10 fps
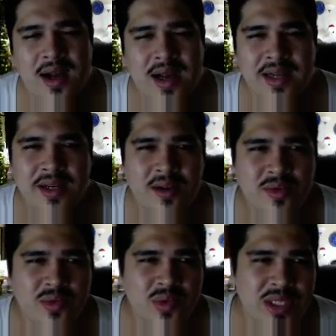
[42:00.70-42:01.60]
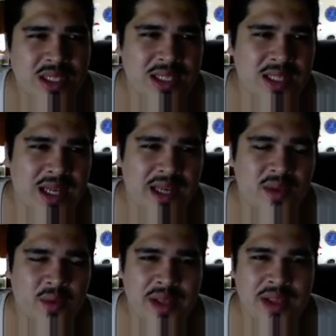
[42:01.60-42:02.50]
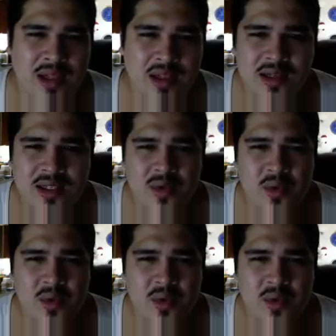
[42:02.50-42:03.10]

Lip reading: don't really like the way that looks, so what we're